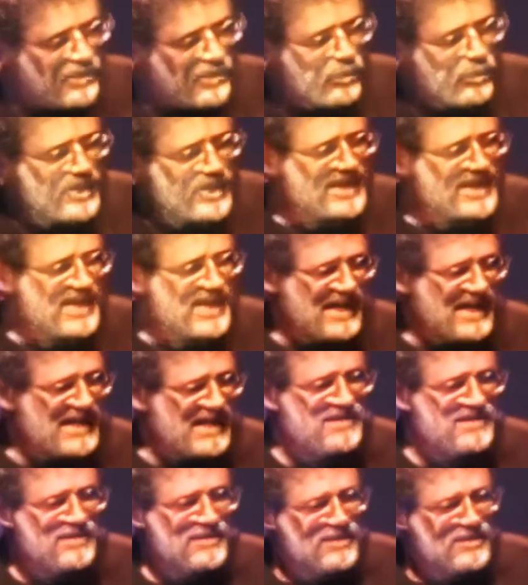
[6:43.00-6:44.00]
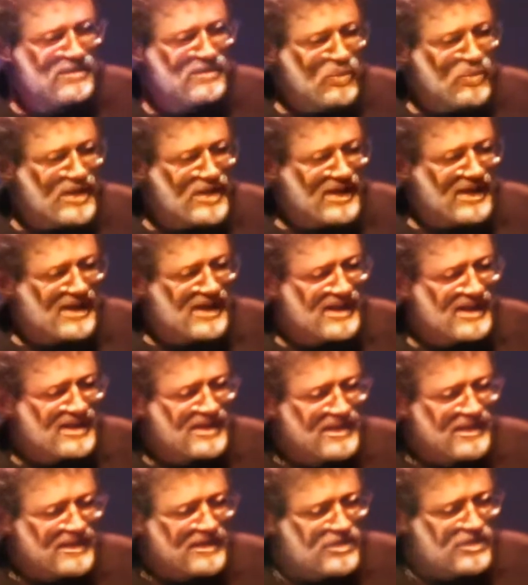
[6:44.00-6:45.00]
We ate our way
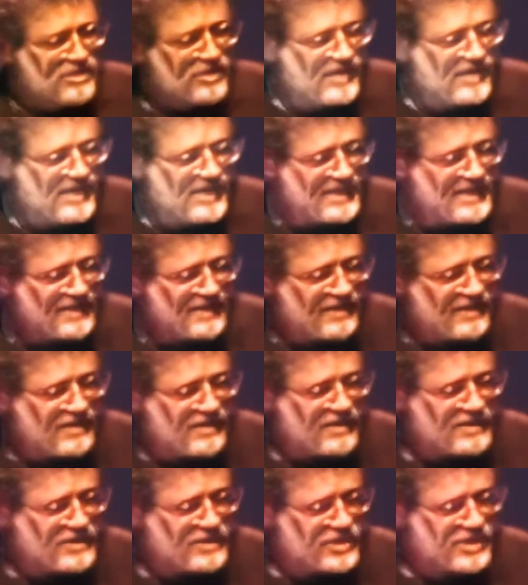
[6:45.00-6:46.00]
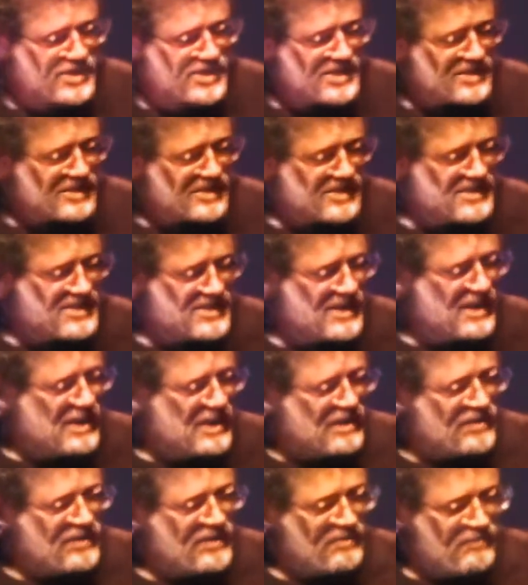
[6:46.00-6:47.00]
to higher consciousness.
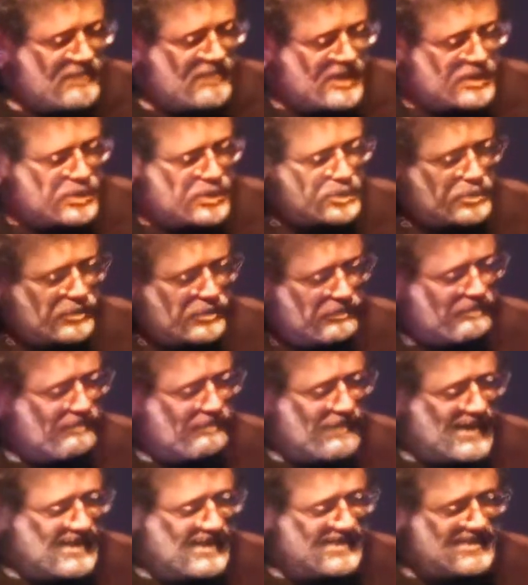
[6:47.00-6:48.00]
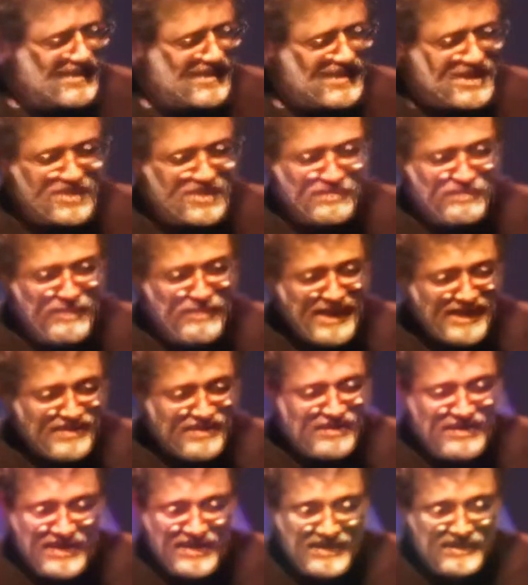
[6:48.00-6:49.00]
The mushroom made us
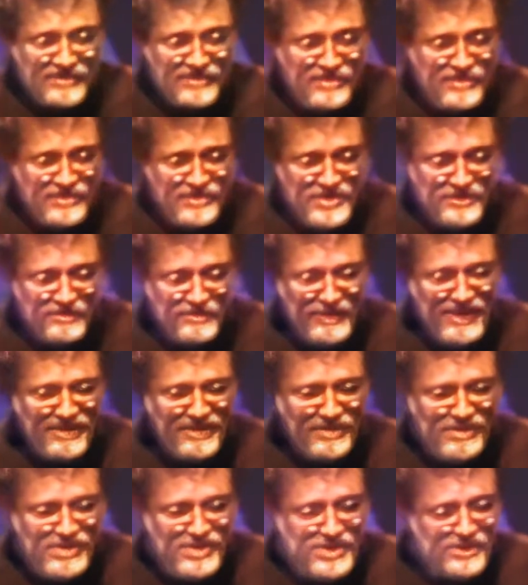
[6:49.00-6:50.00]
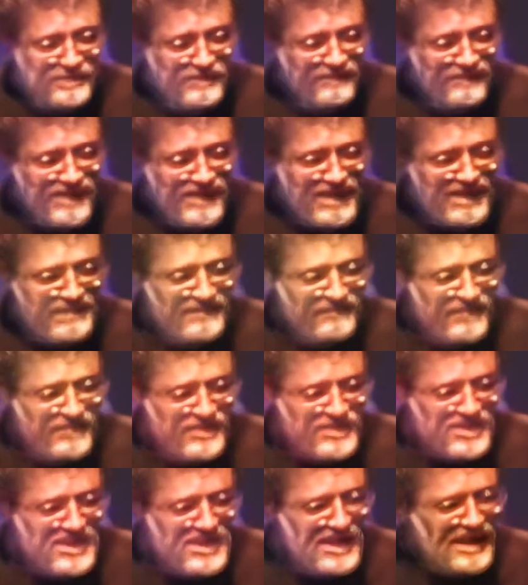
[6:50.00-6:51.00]
better hunters, better
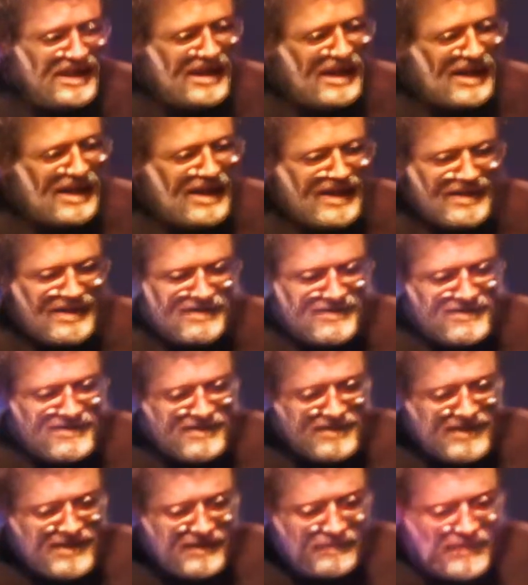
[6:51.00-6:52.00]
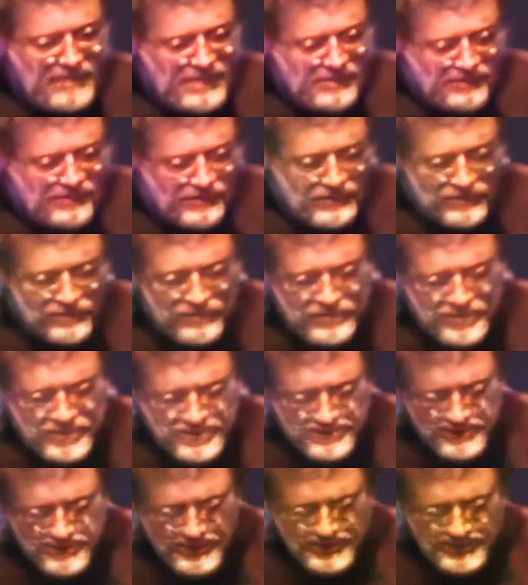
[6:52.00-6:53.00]
survivors. It, among
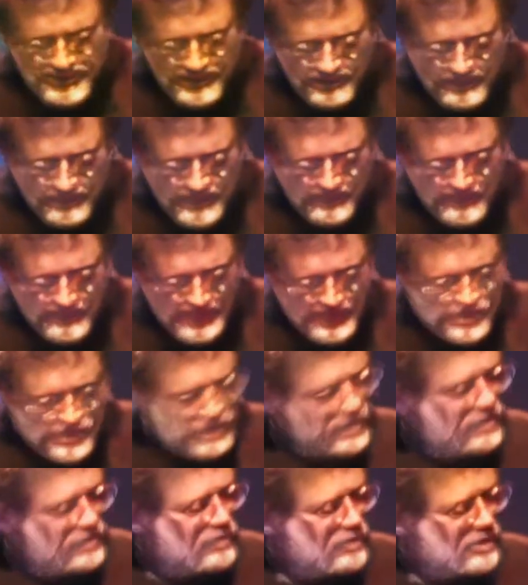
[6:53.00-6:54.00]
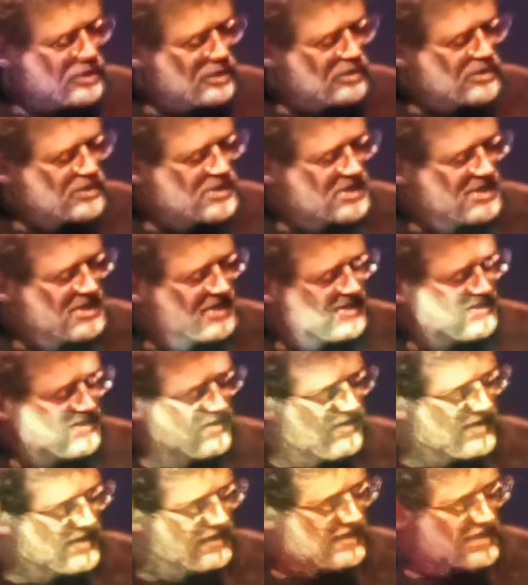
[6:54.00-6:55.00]
those in the population who used
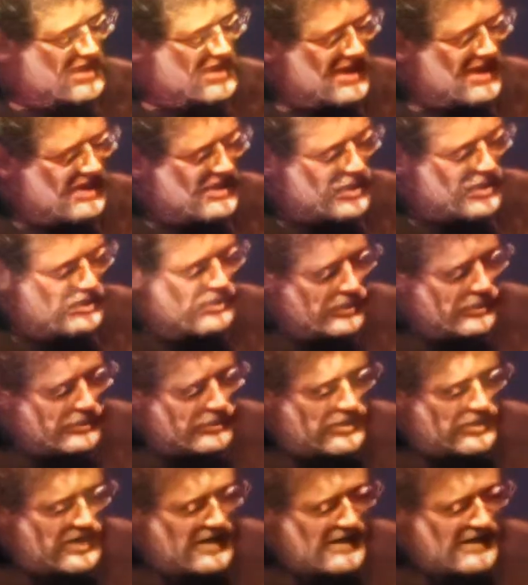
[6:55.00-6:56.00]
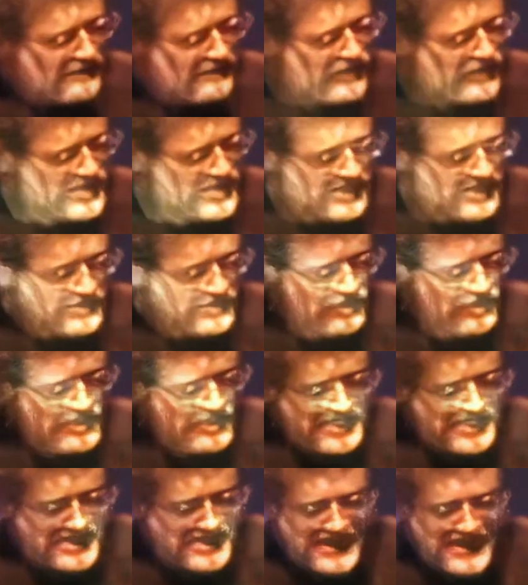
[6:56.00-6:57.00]
it, their sexual drive was
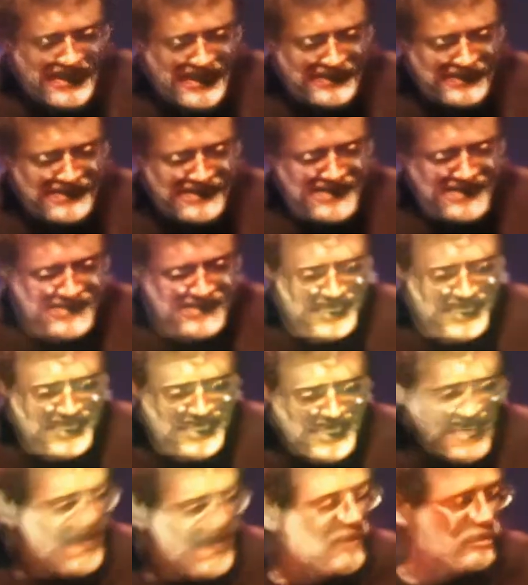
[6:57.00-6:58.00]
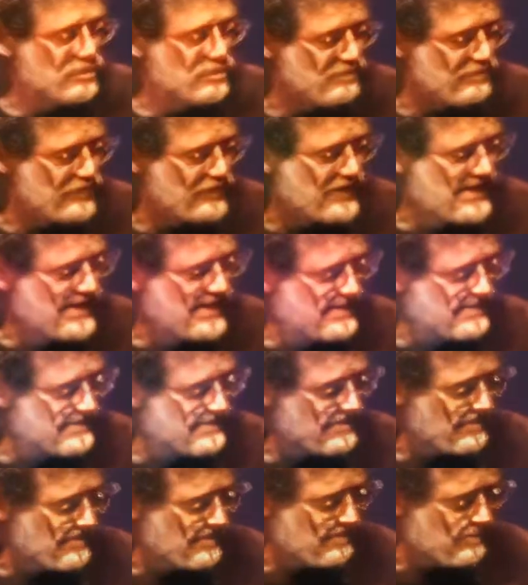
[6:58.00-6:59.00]
increased, hence, they
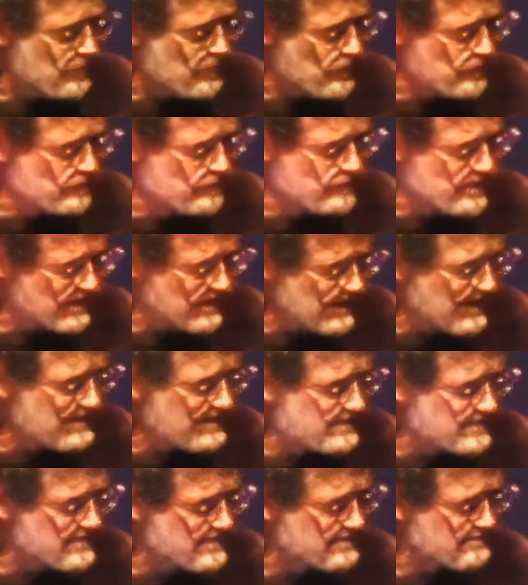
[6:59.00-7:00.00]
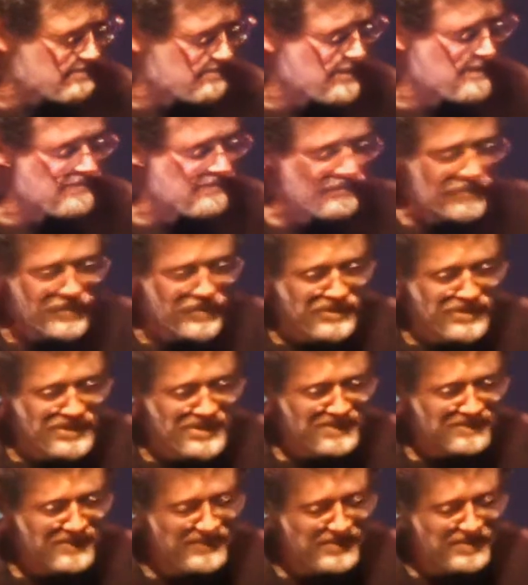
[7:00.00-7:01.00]
outbred the more reluctant
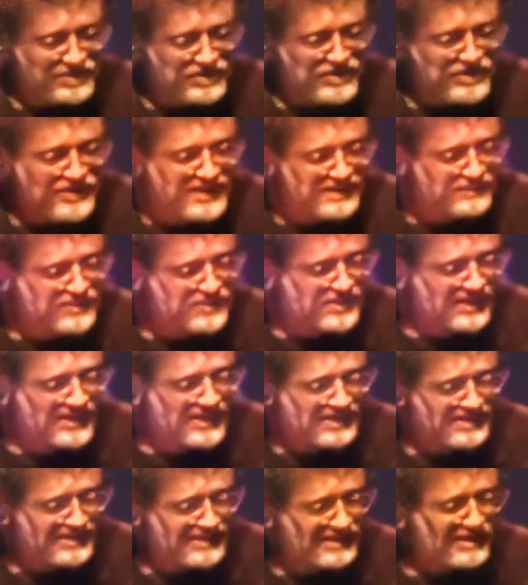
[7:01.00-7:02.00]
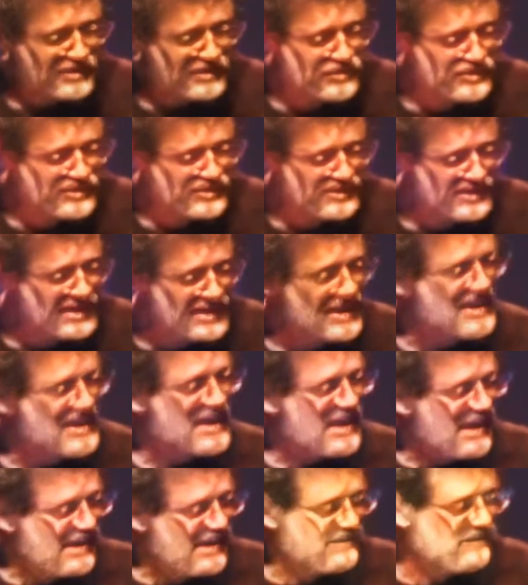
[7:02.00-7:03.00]
members of the tribe to get loaded.
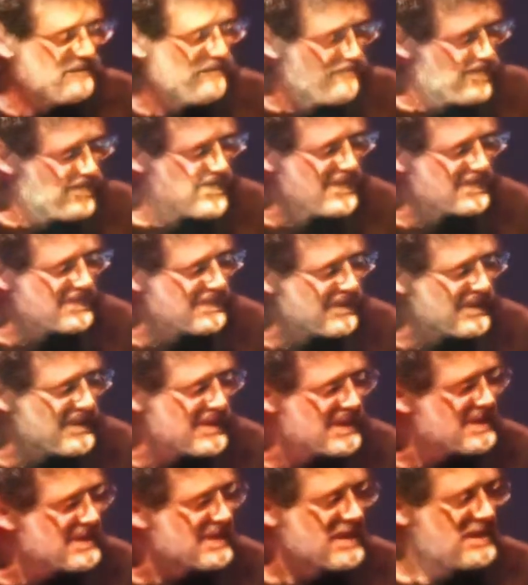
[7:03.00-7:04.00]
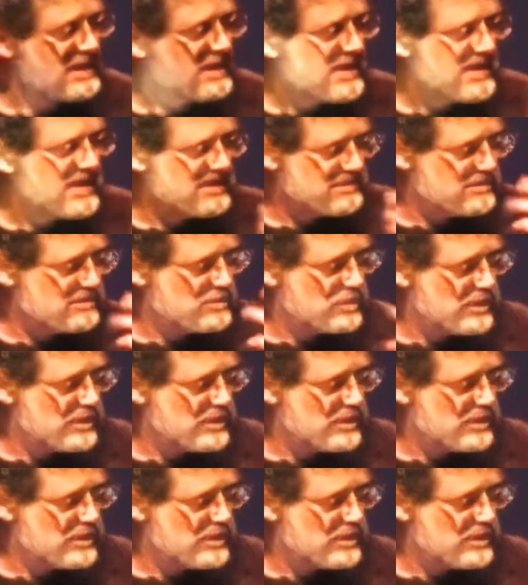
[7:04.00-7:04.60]
And finally, it